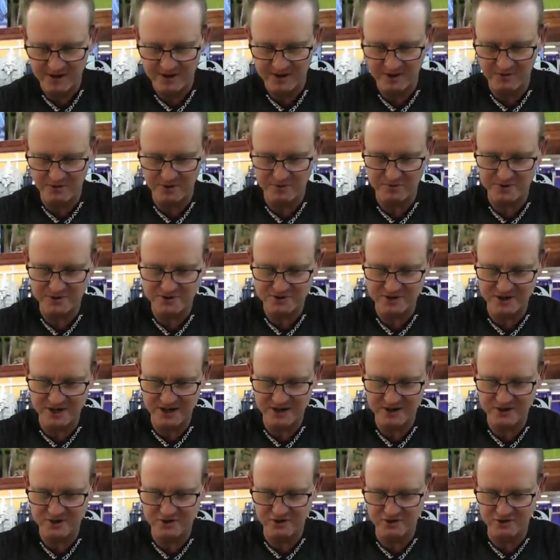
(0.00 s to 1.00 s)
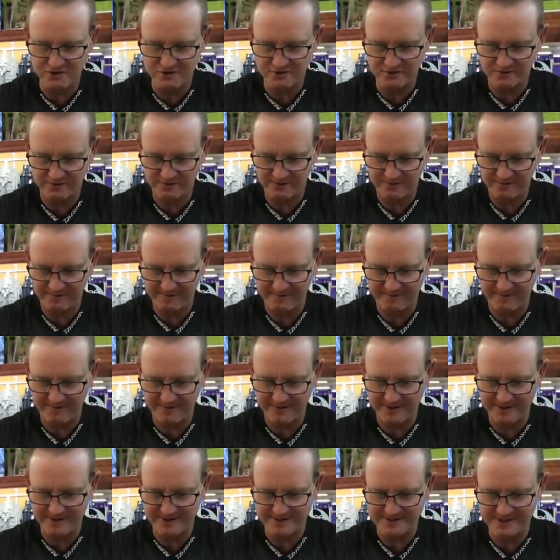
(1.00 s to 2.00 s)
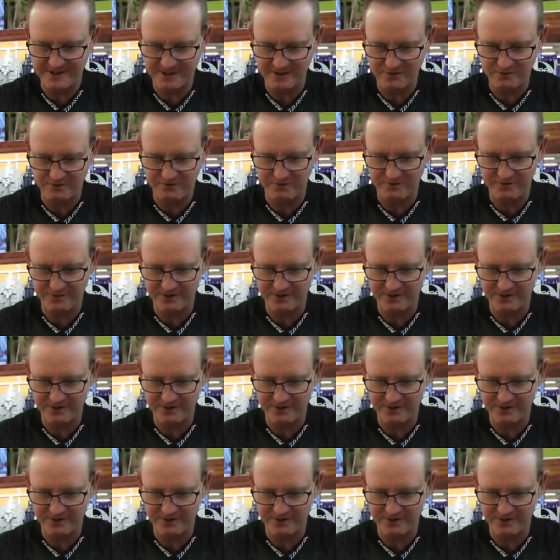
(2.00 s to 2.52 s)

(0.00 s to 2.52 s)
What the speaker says: Then what we try and do is take off